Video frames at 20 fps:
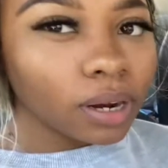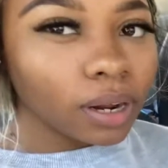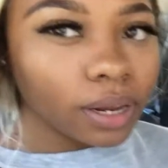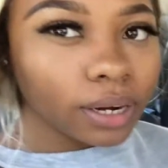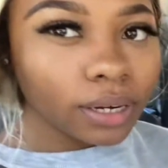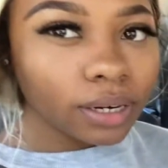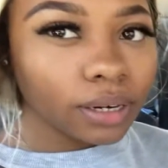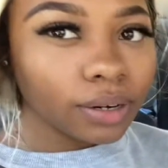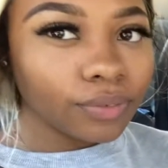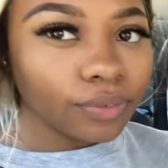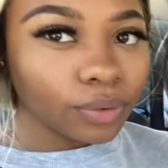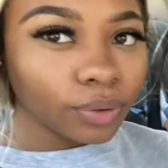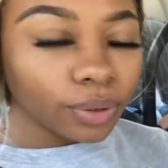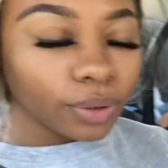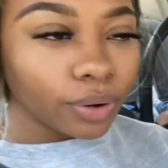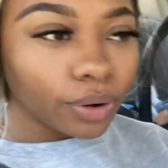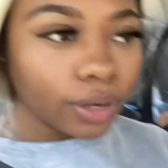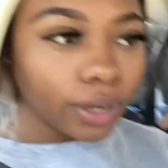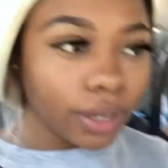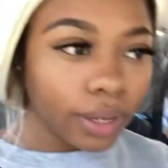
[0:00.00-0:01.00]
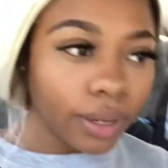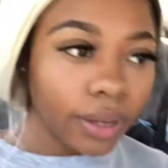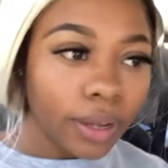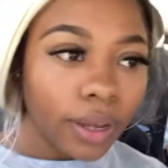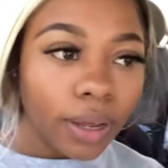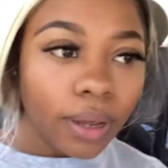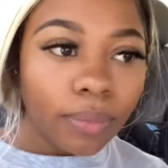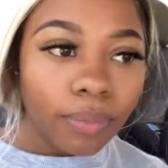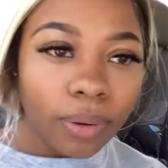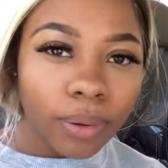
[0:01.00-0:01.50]
I didn't even record it.
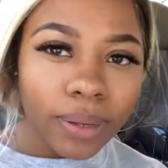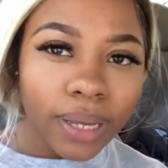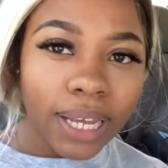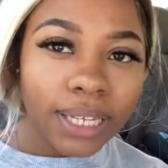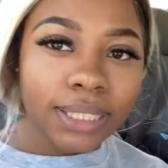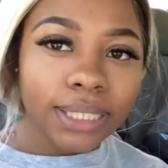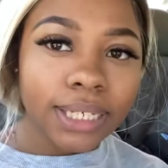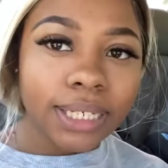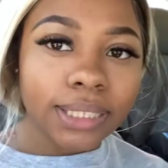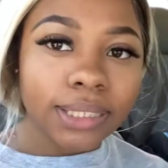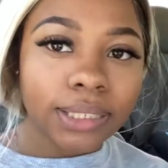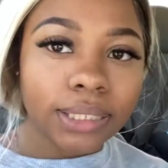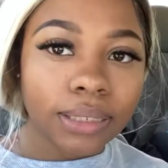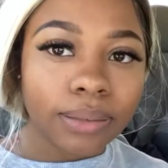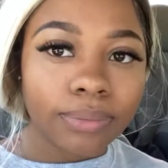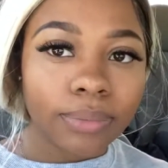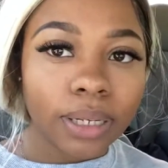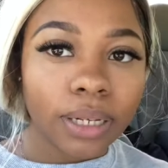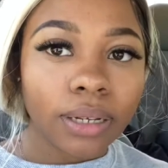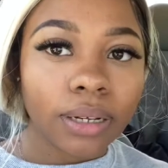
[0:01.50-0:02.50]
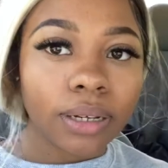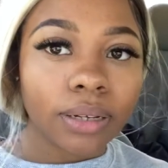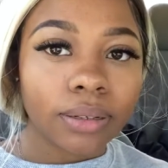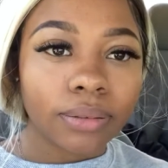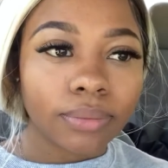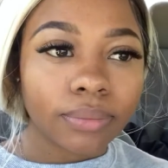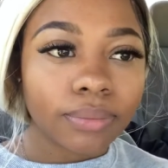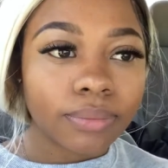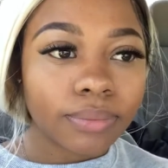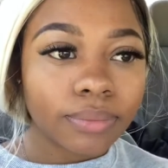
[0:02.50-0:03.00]
But we had to get some
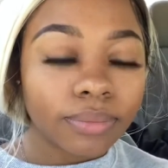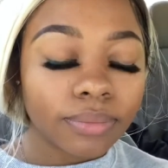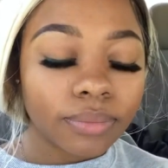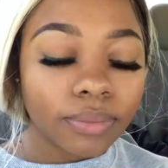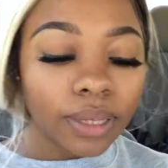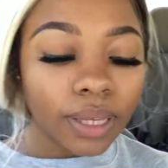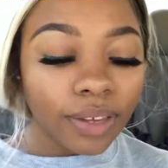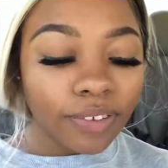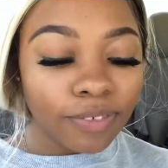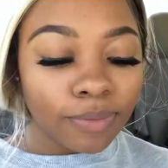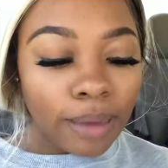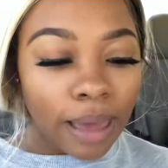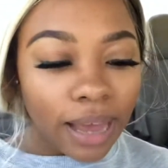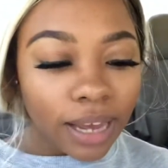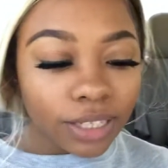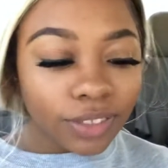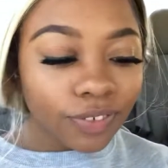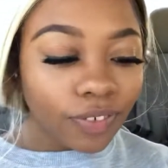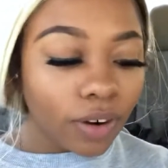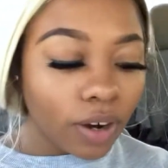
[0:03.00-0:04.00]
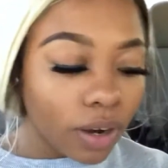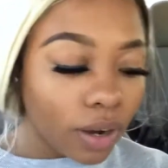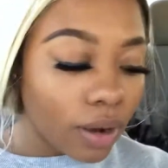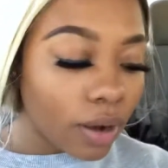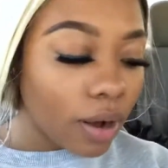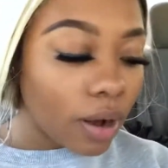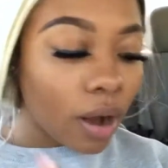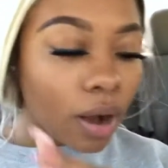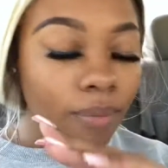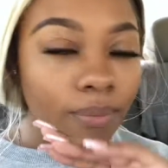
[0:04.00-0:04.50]
um gift bags
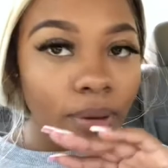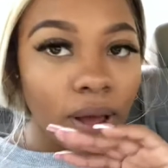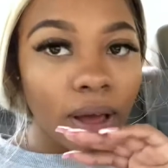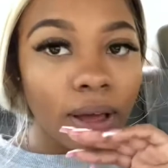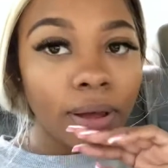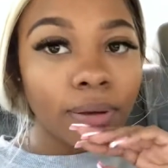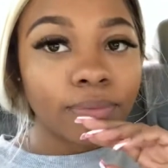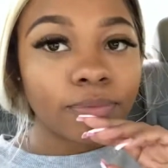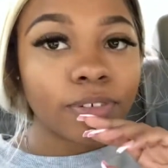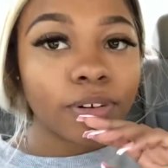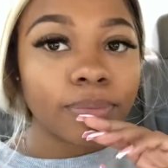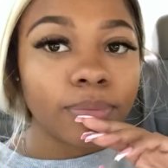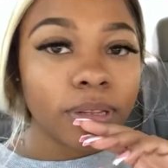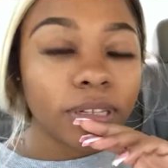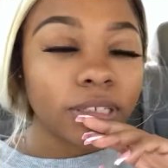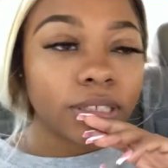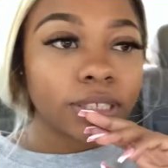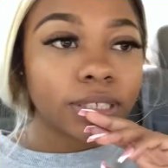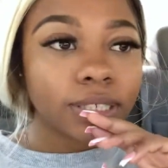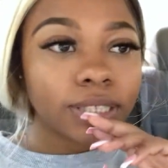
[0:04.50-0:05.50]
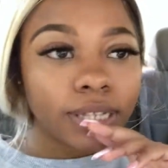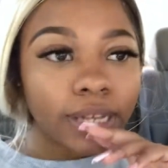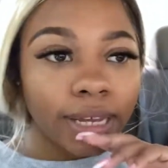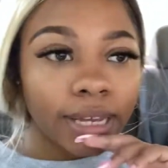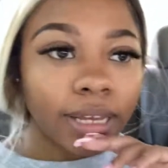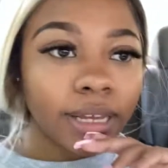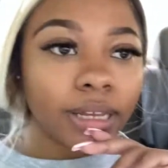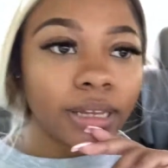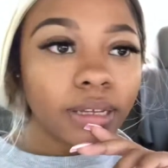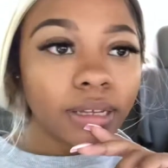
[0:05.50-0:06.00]
for our mom for Mother's
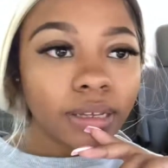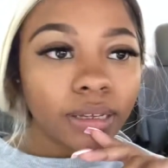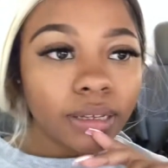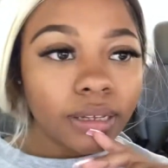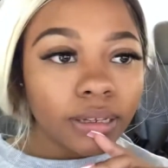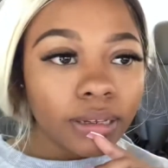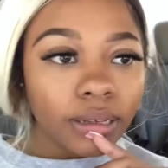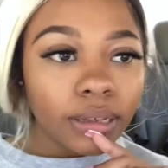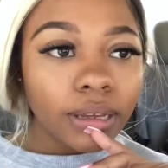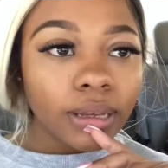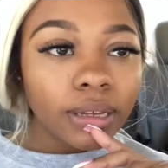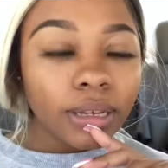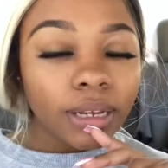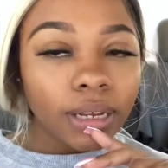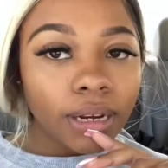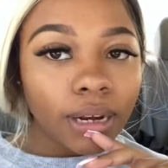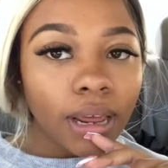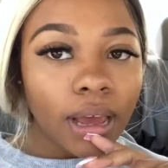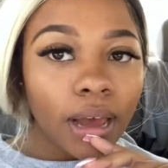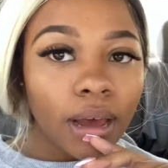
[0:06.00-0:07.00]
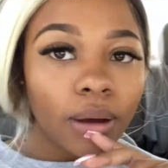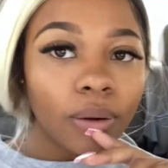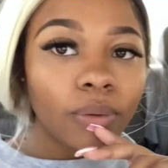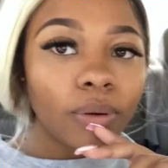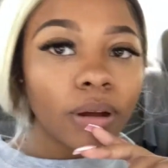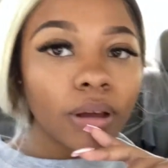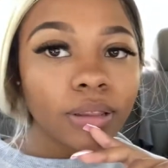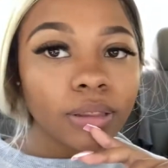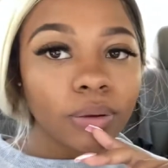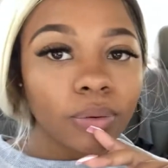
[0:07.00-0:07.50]
Day. And now we're
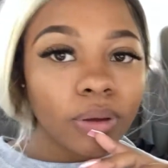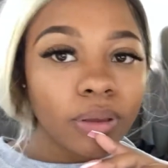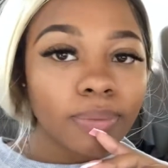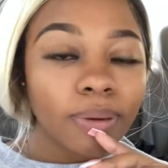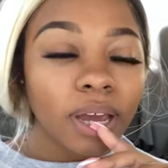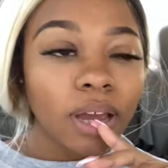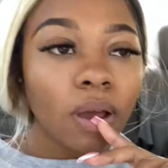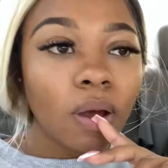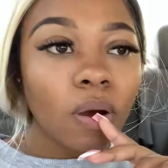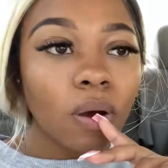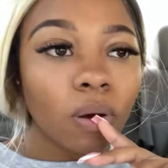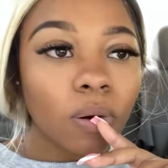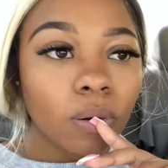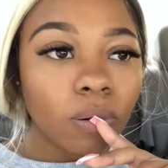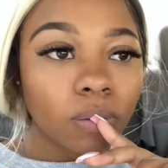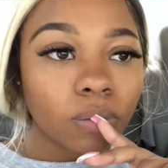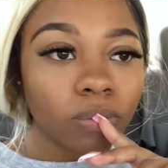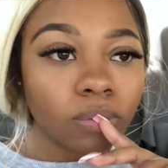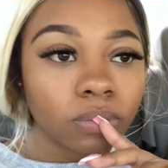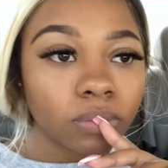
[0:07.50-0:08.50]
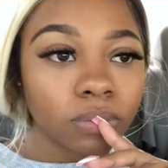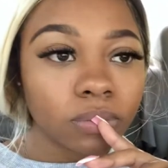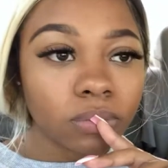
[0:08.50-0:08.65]
on the way back home.